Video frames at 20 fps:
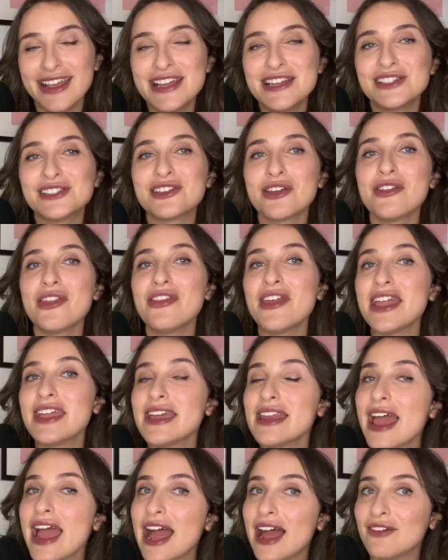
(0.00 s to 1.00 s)
so that they can
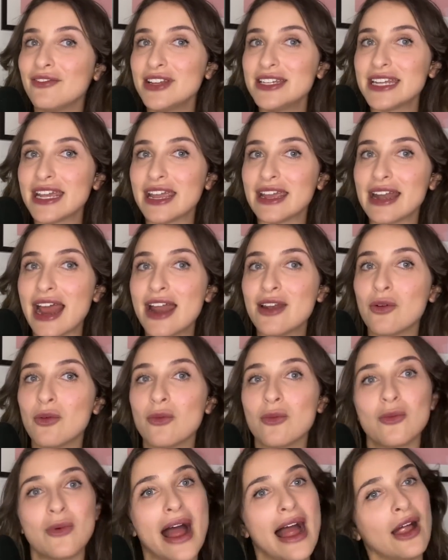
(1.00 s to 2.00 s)
have a date.
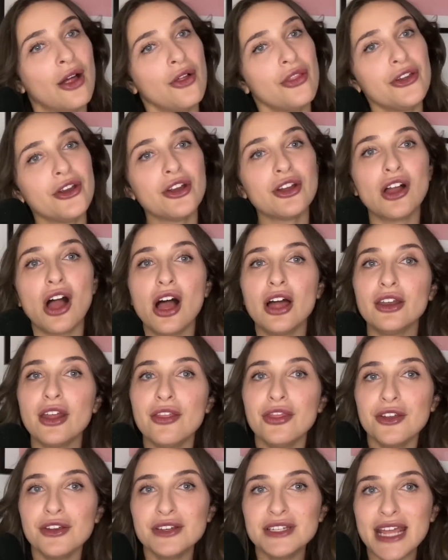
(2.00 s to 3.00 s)
And while they're gone on
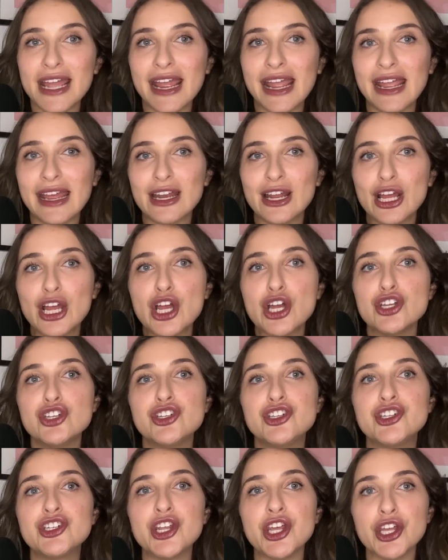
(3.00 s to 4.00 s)
their date,
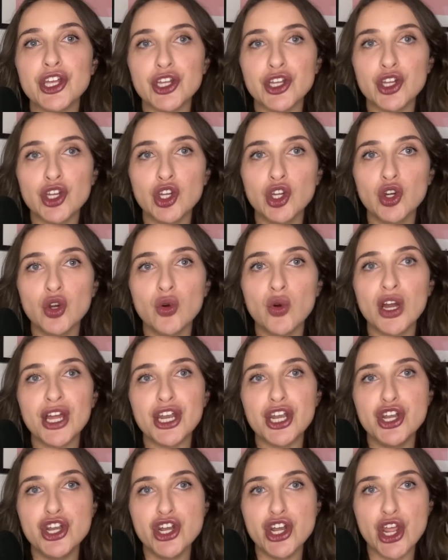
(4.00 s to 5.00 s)
2
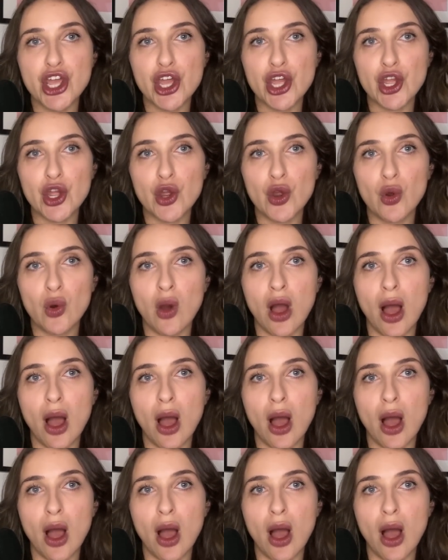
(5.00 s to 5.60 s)
new